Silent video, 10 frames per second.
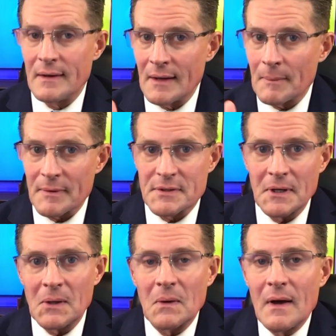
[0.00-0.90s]
Number
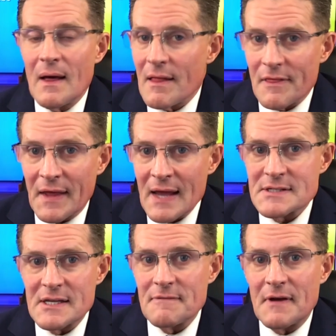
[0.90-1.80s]
two, then I
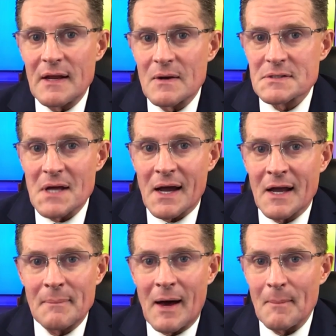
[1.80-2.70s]
see videos talking
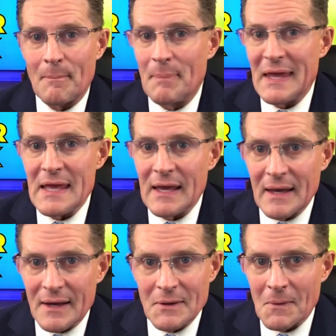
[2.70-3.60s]
about
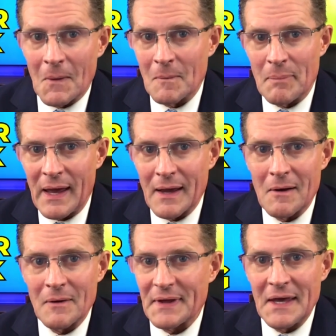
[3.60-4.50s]
being your own bank
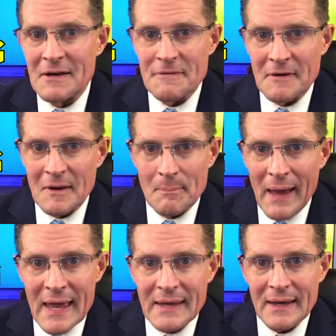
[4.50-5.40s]
called infinite
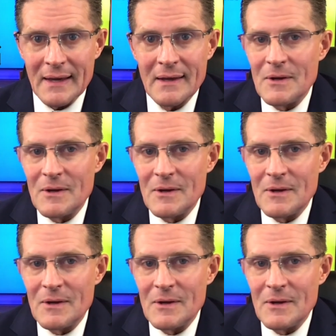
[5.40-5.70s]
banking